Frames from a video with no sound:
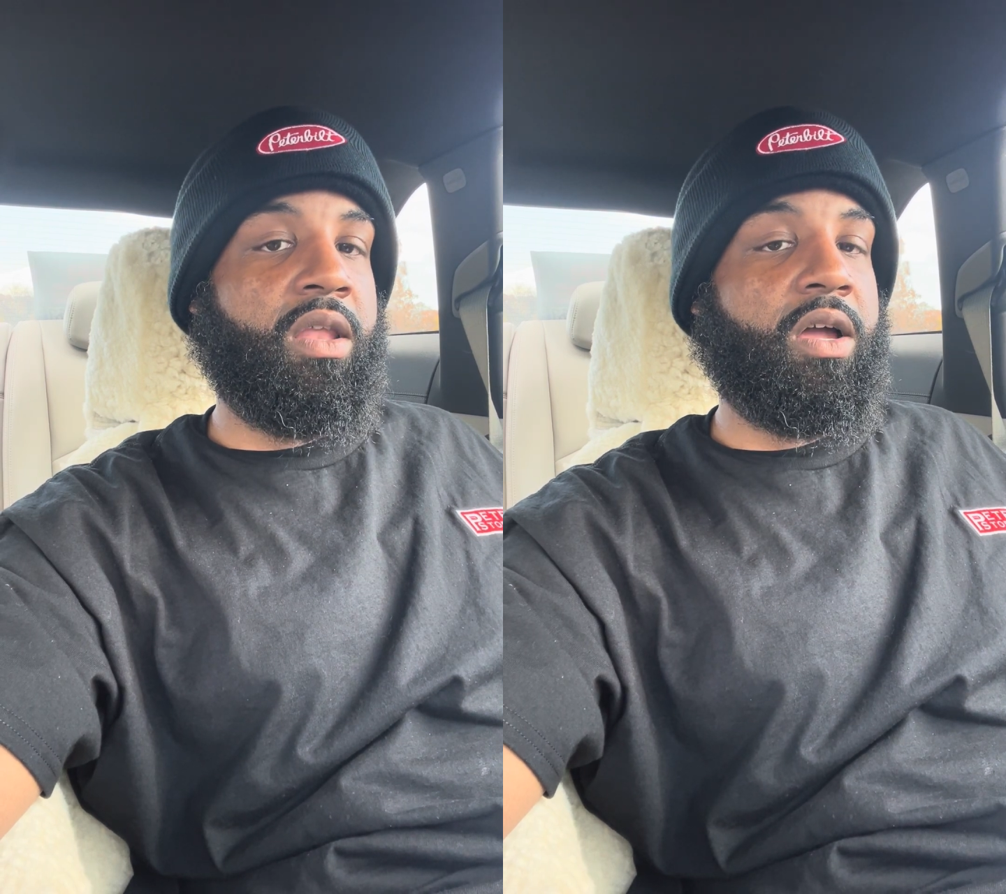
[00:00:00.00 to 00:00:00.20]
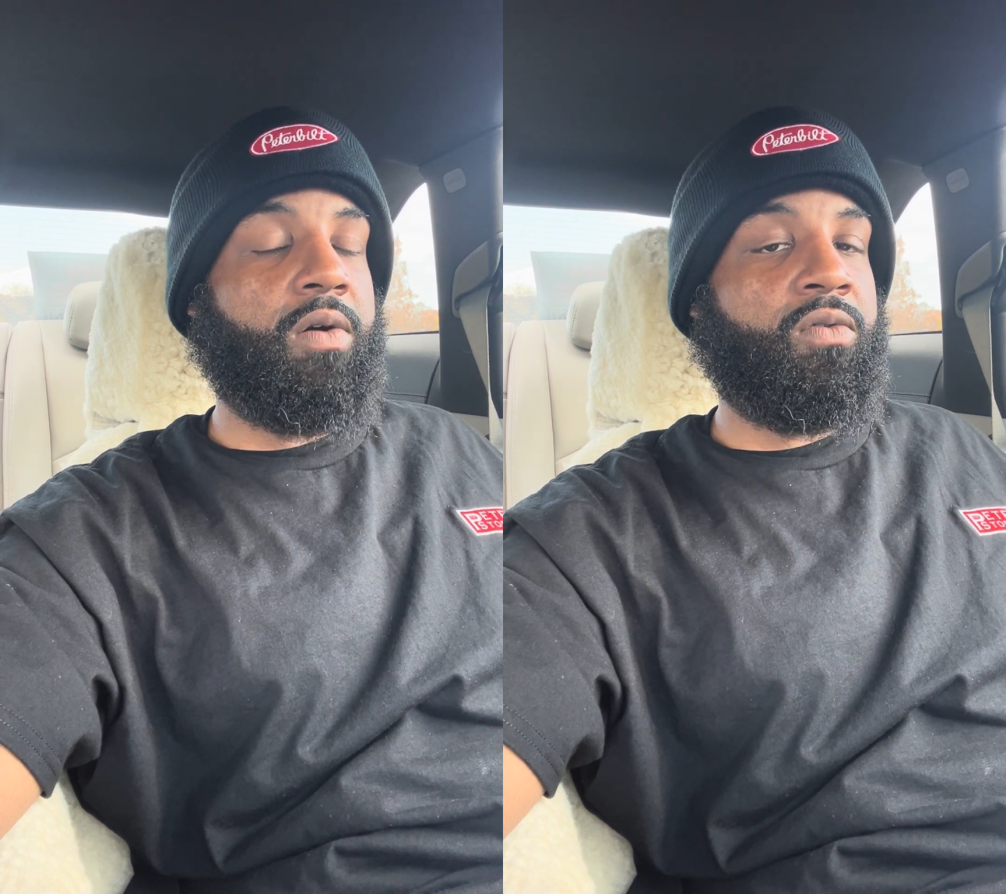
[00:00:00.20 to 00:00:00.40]

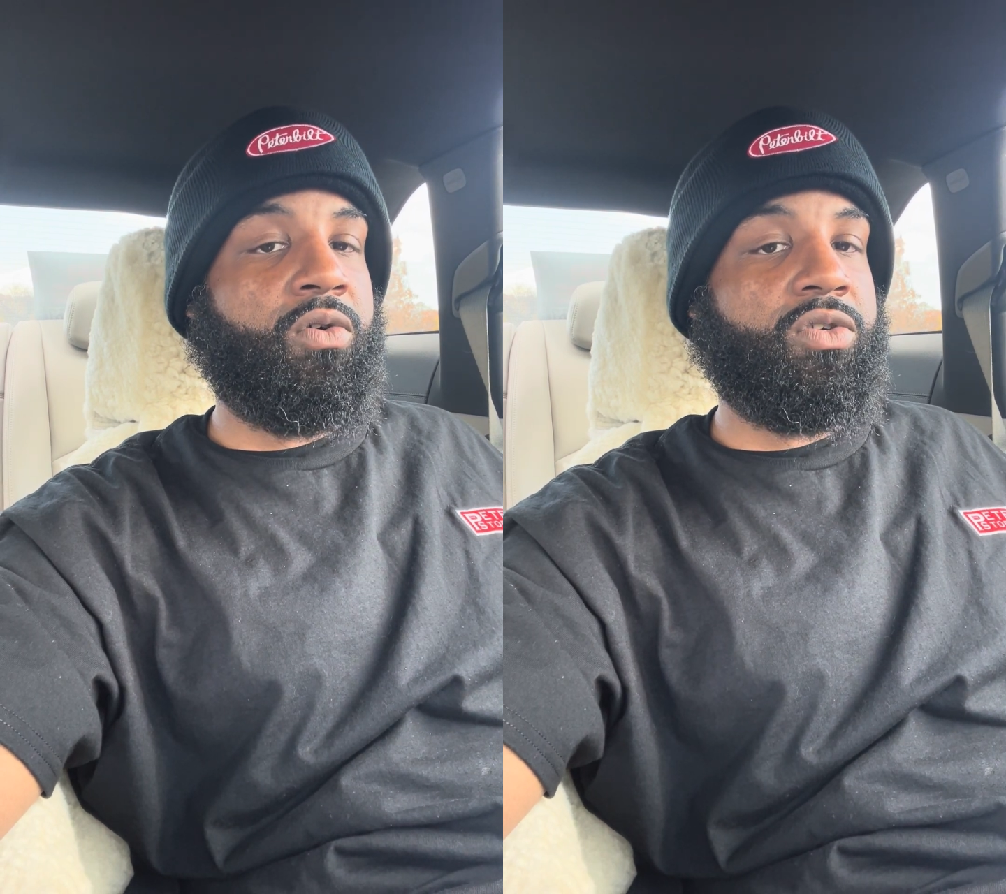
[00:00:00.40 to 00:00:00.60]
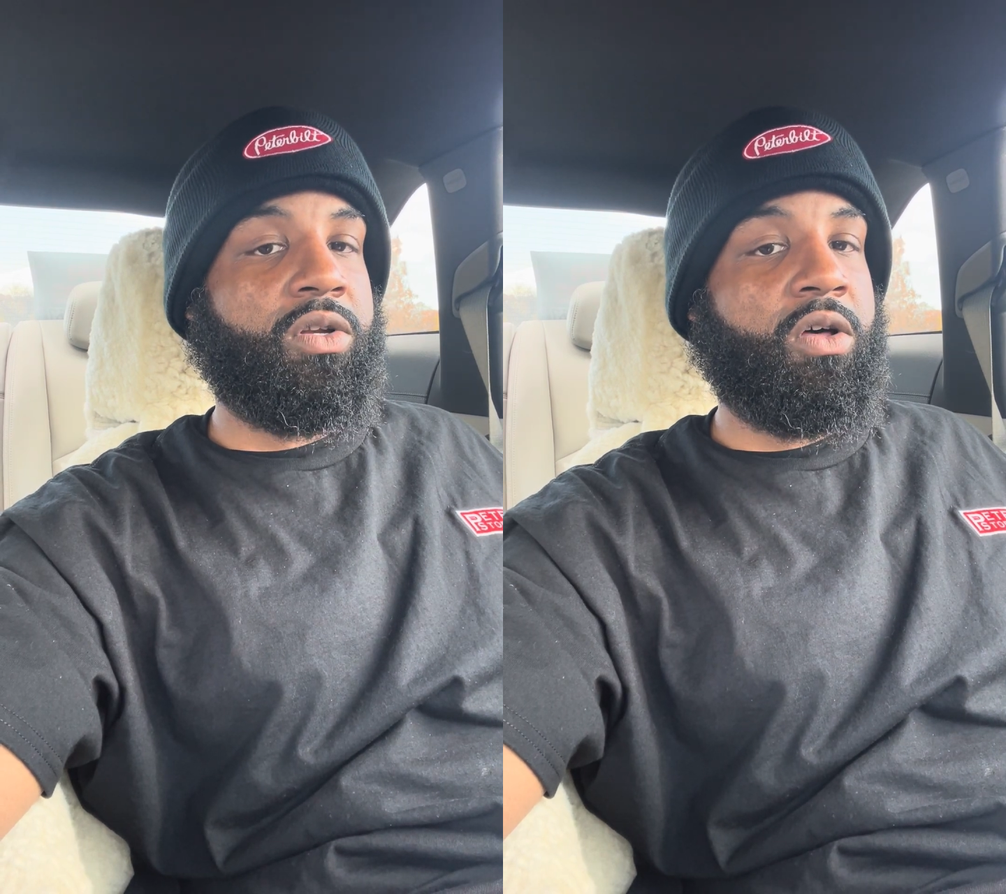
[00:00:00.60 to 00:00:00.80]
that
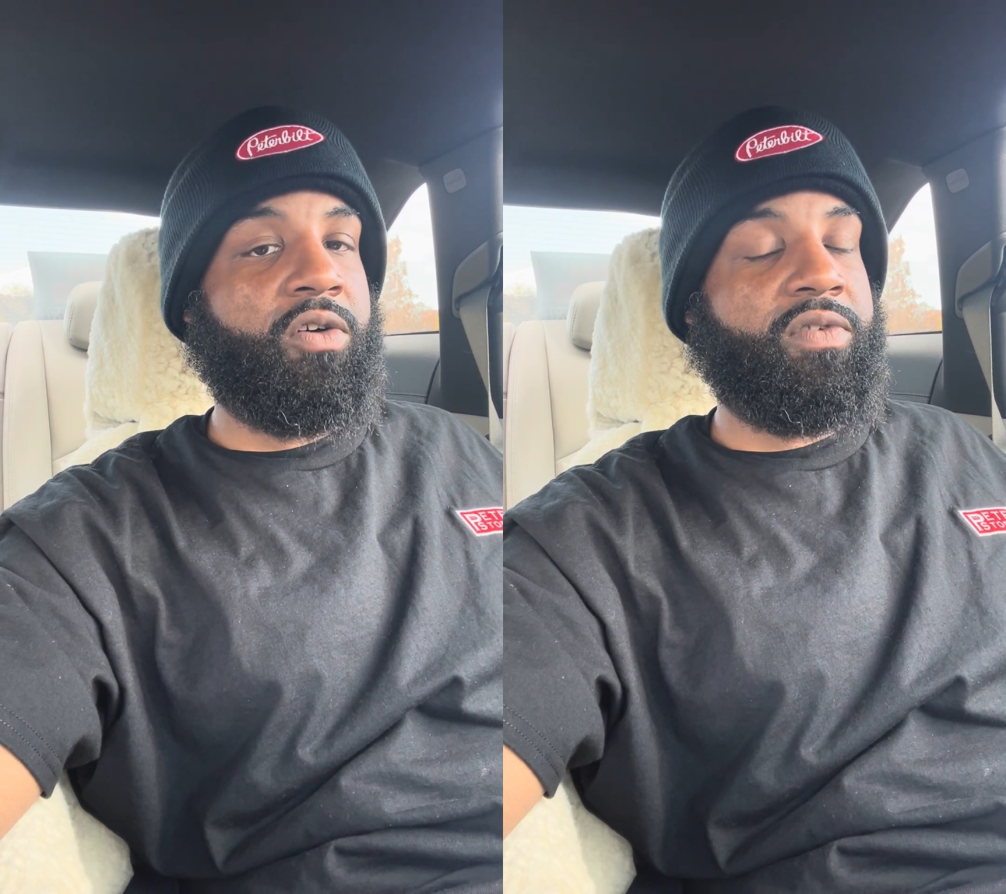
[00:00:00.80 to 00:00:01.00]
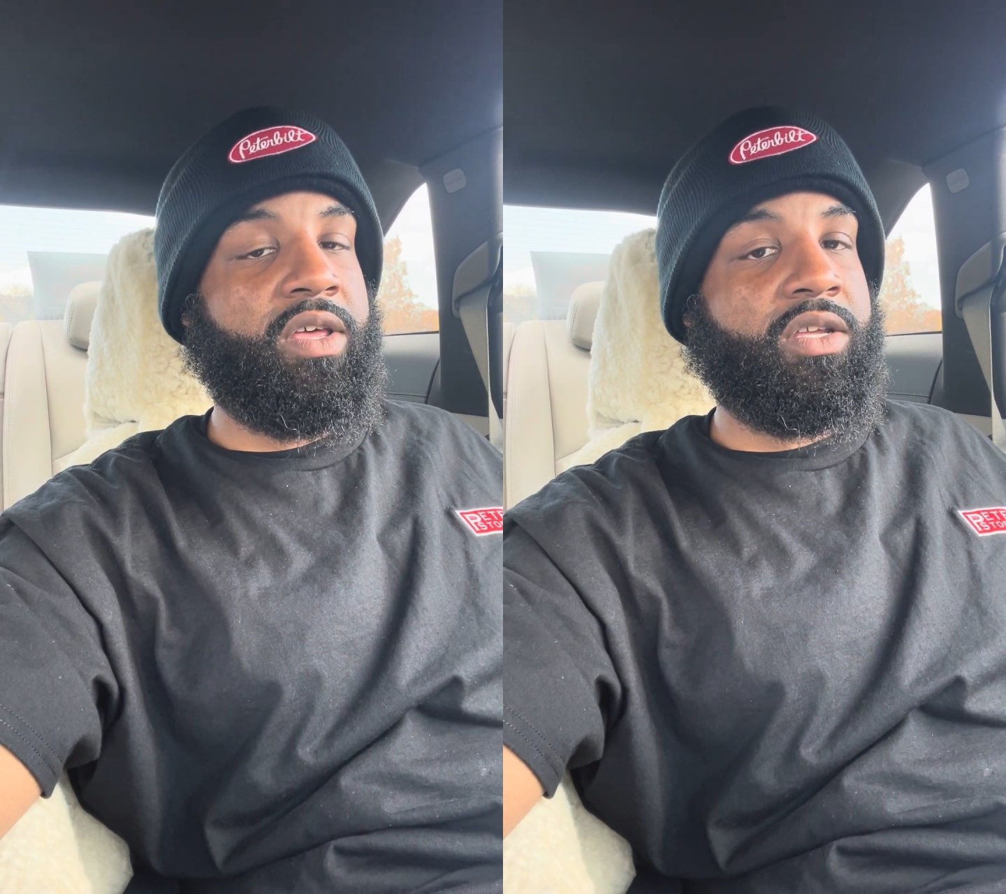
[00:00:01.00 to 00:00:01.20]
corrosion
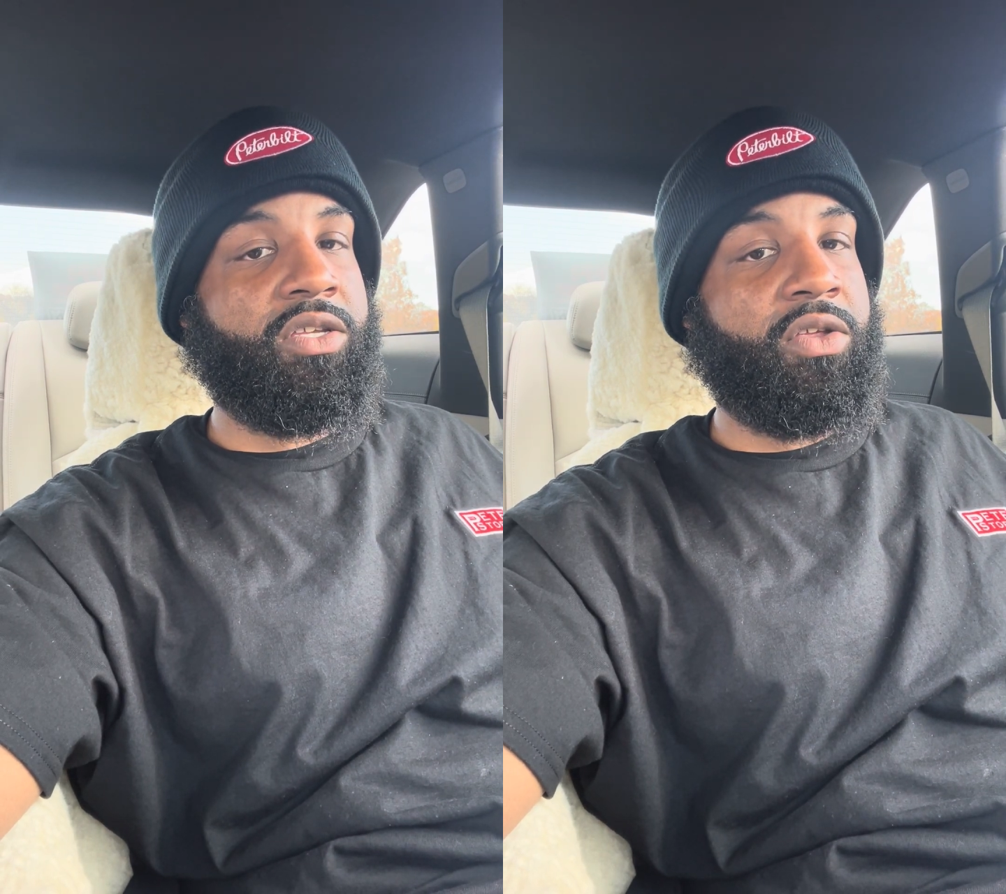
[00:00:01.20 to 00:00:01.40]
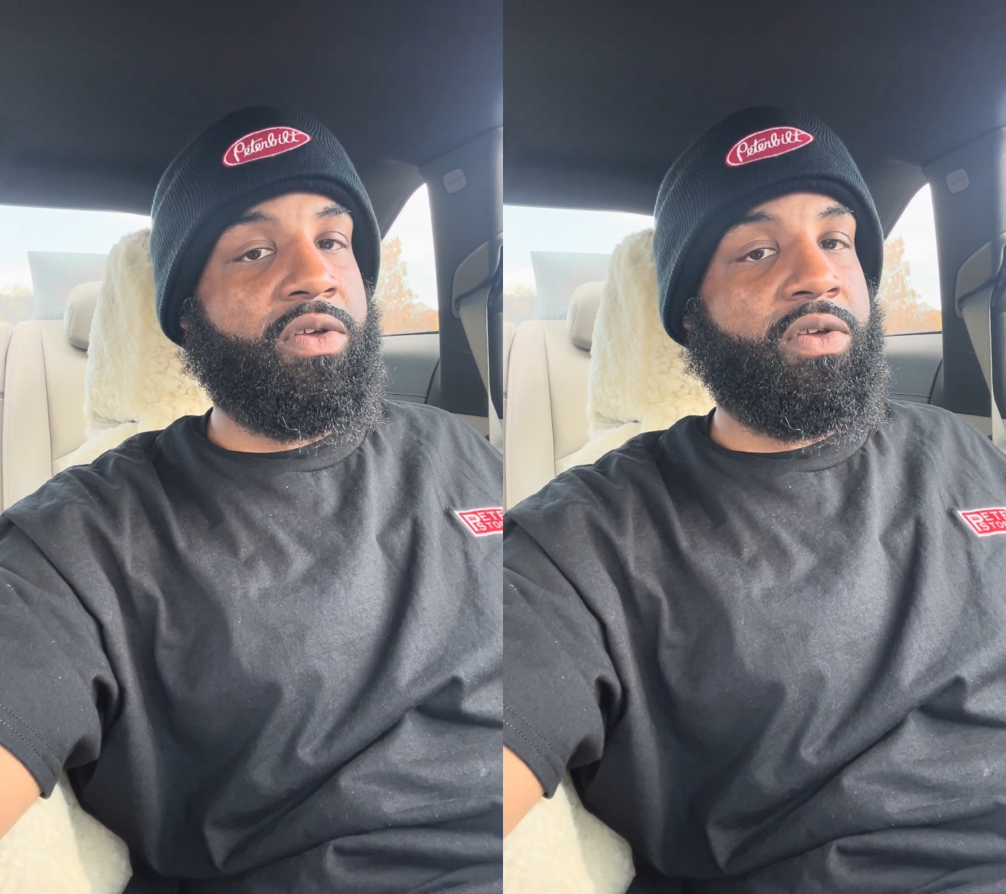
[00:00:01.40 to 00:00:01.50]
off there so you